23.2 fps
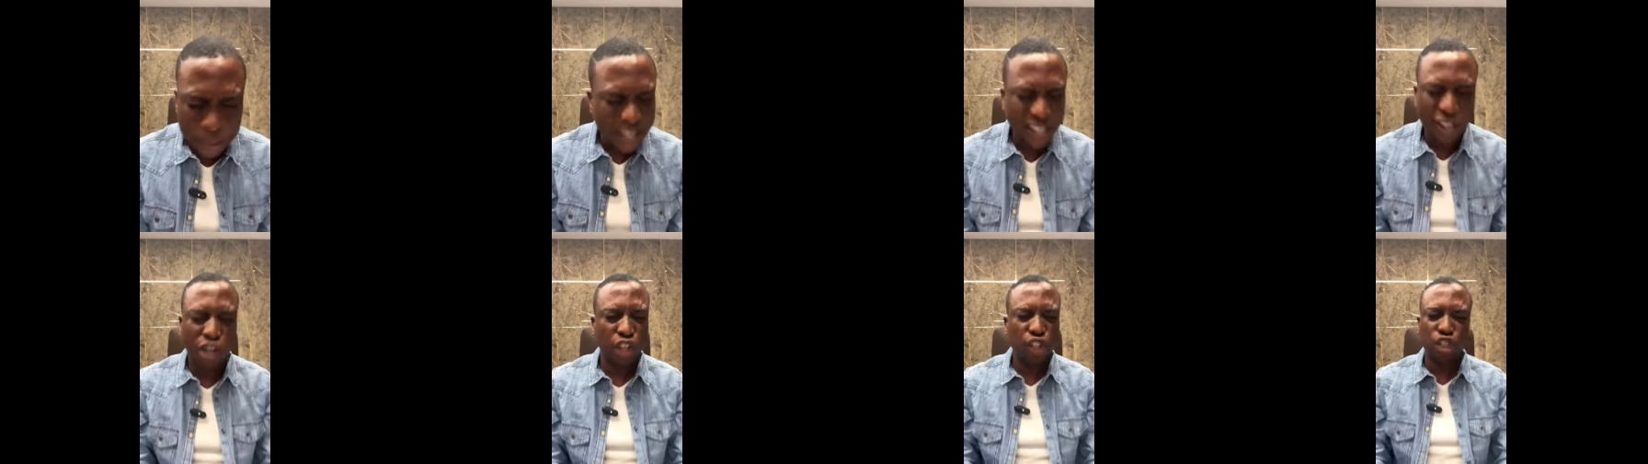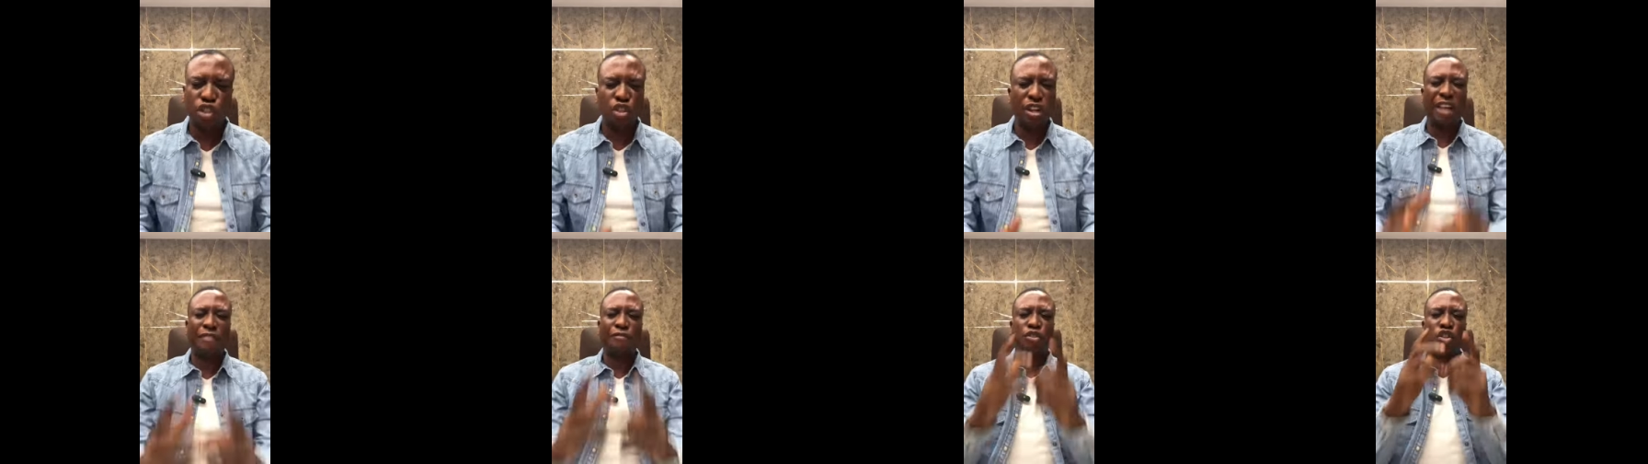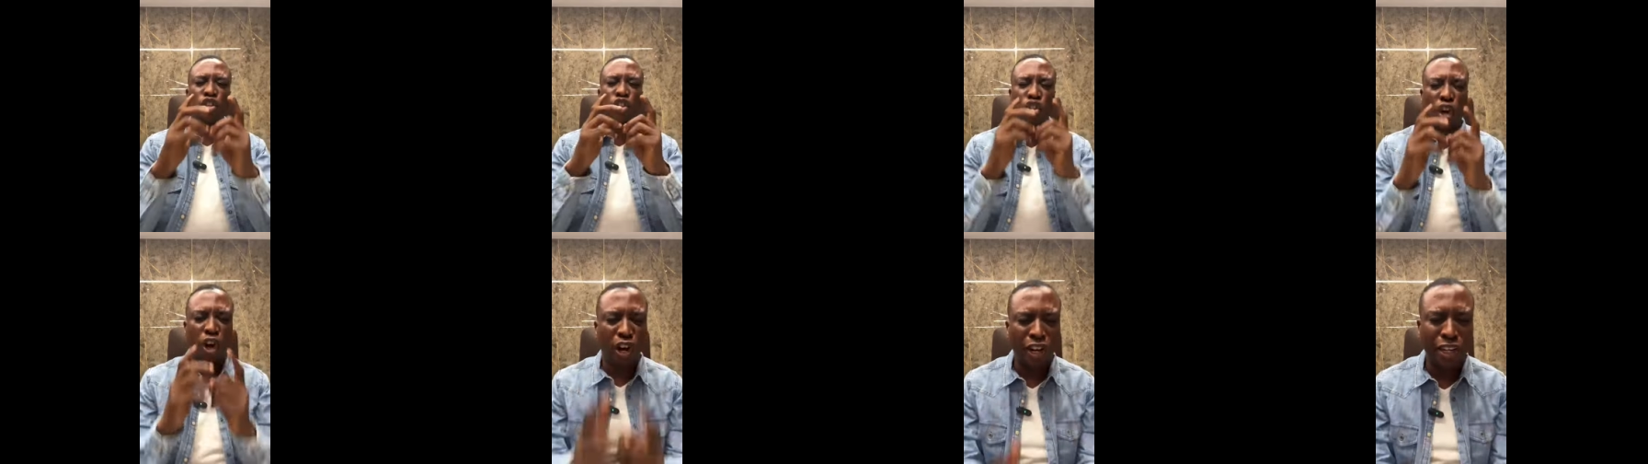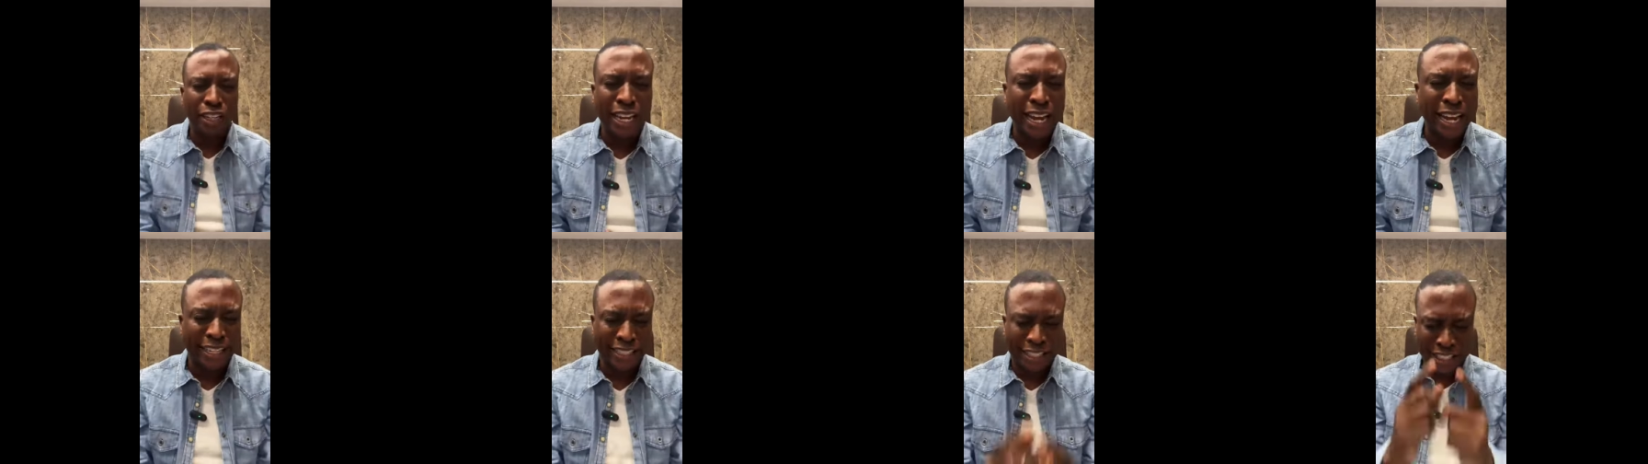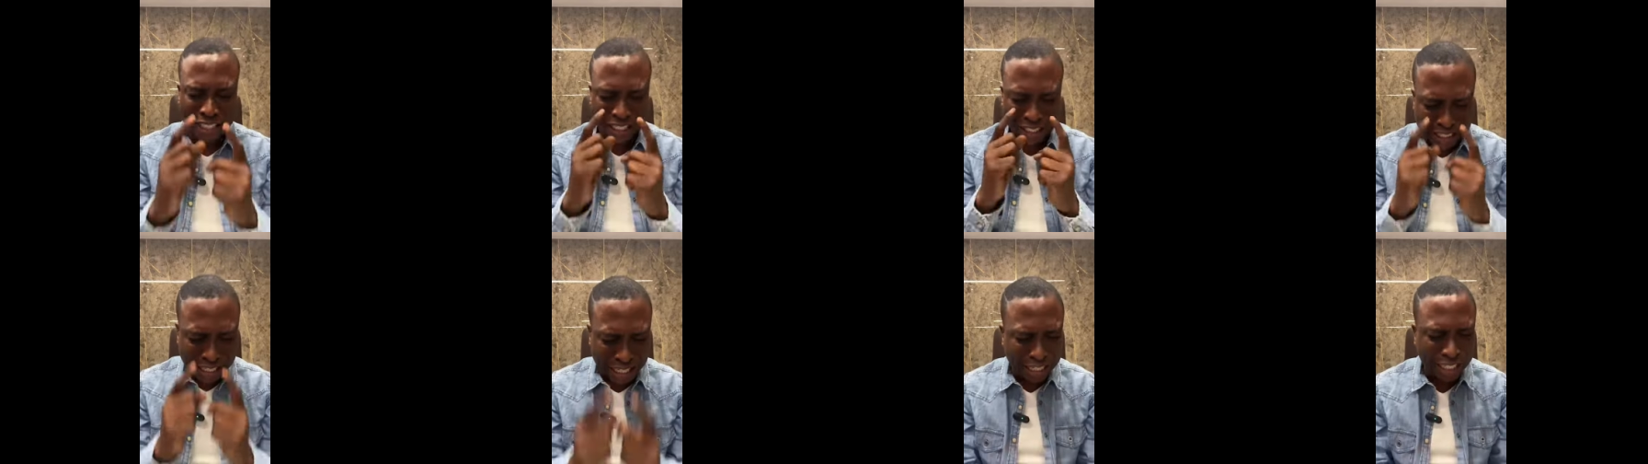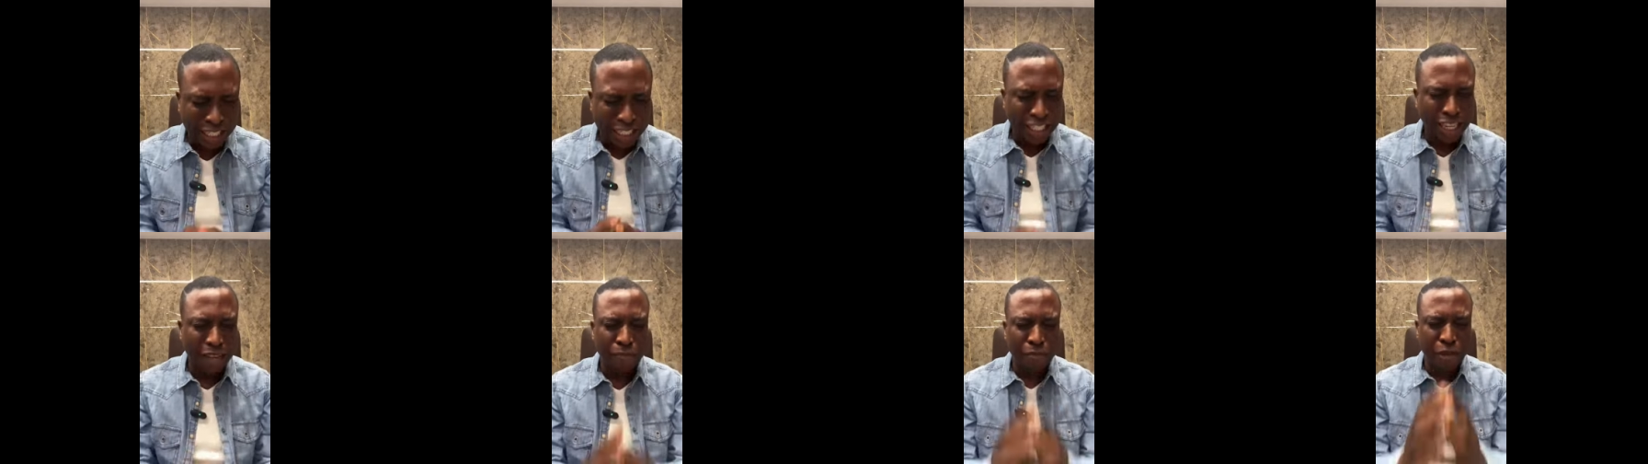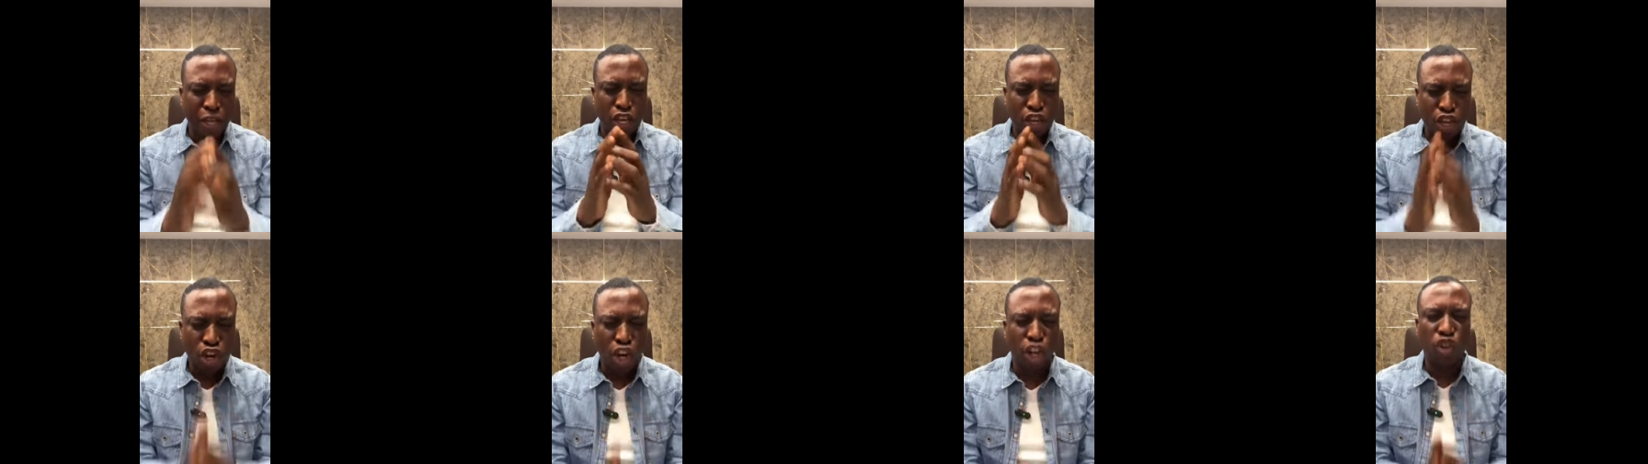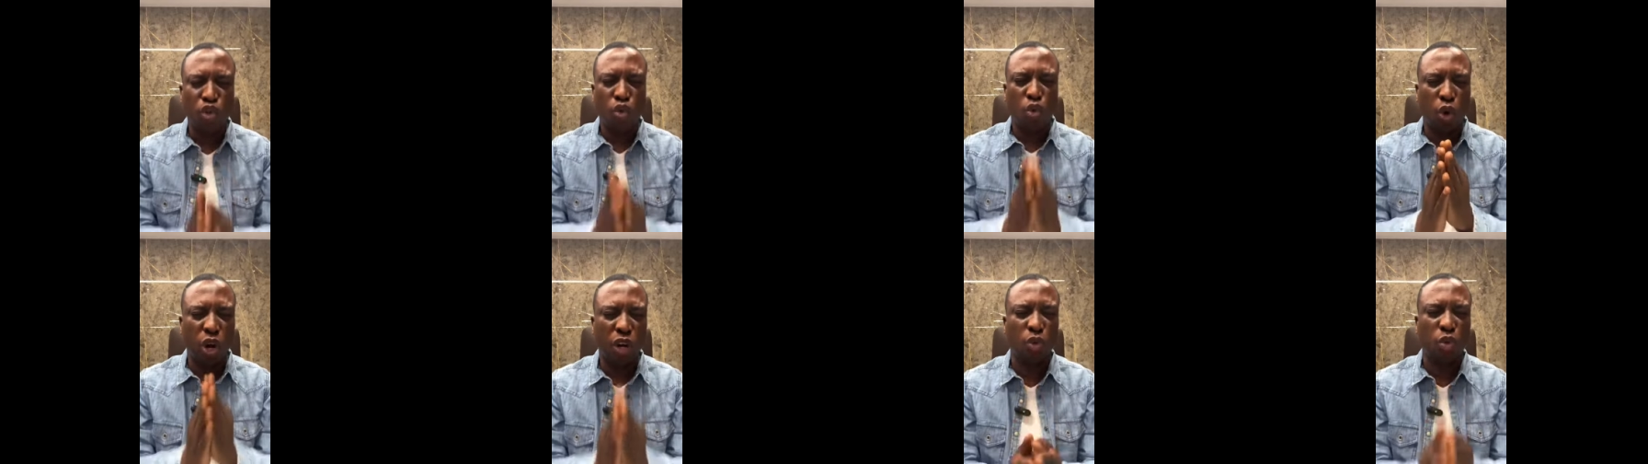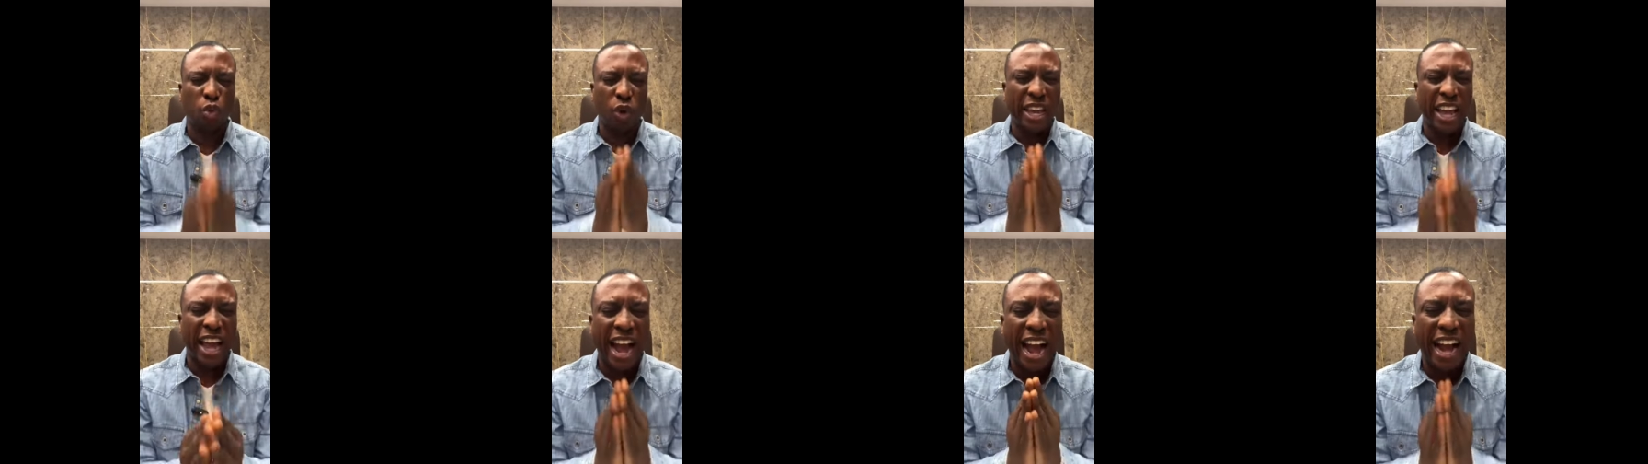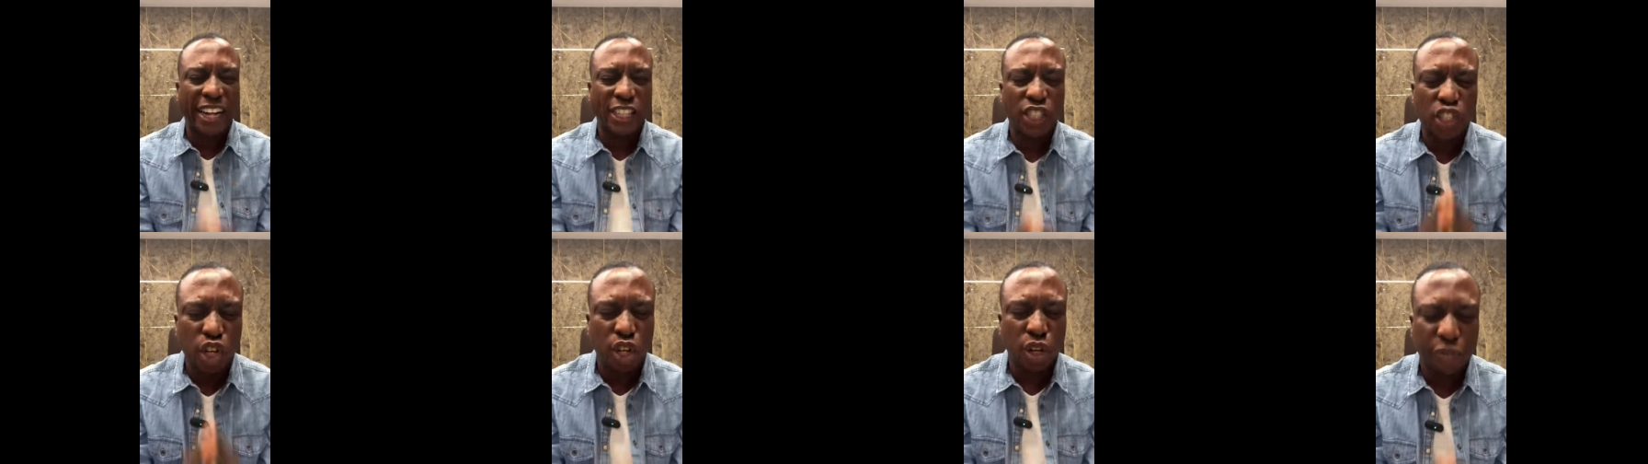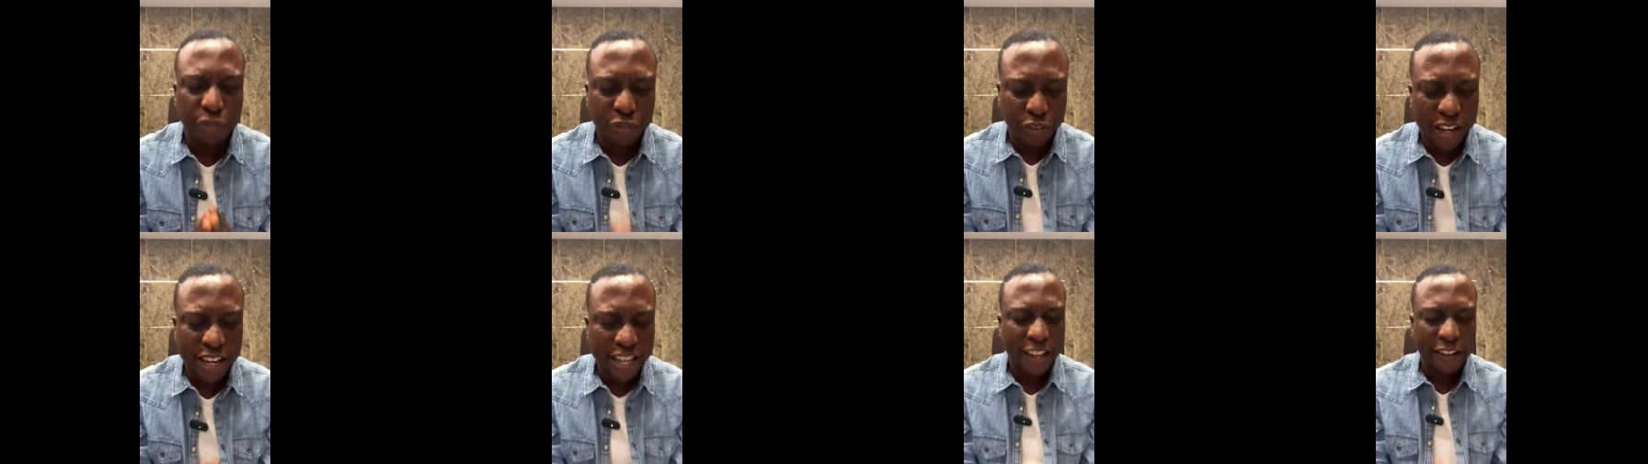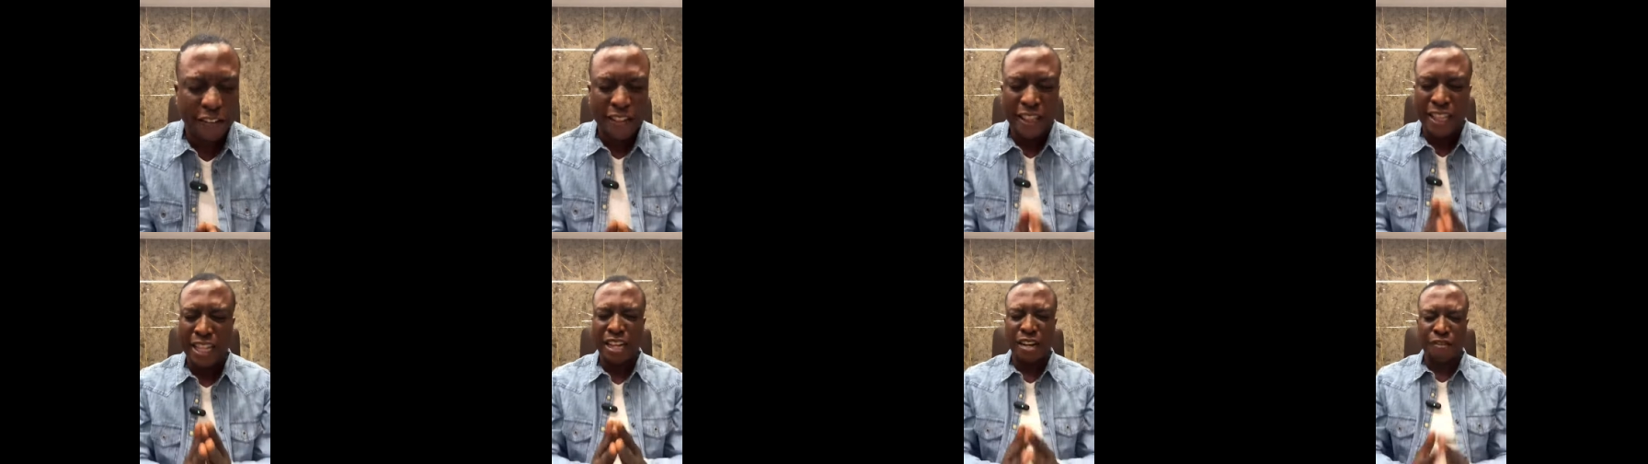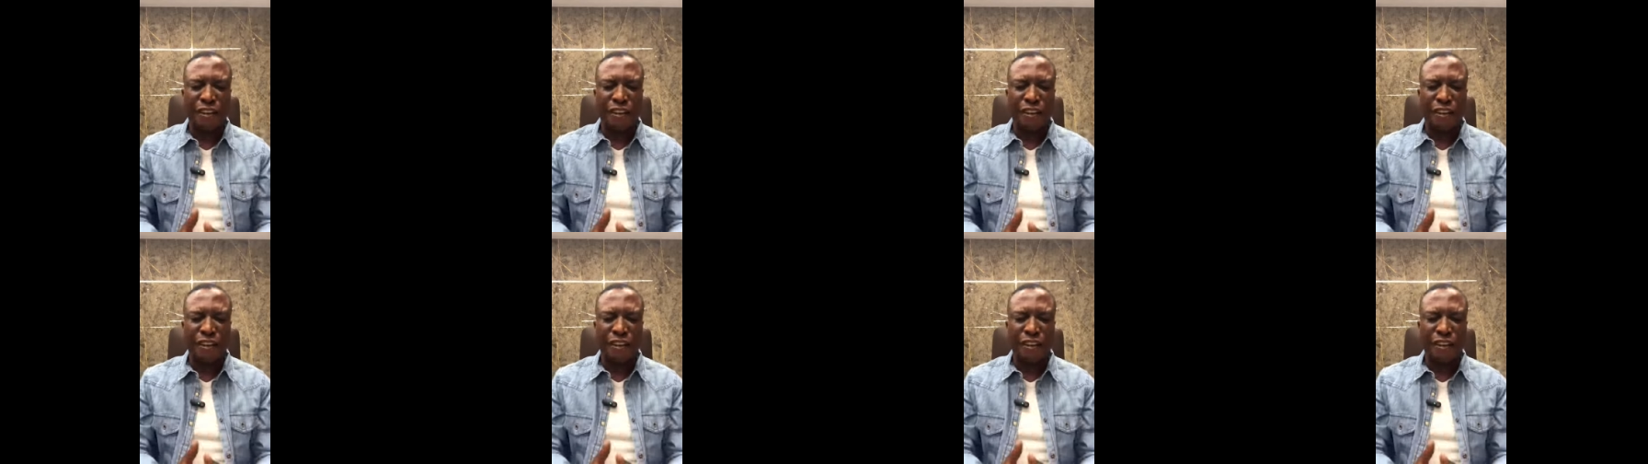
because you have done exceedingly beyond what we ask or think.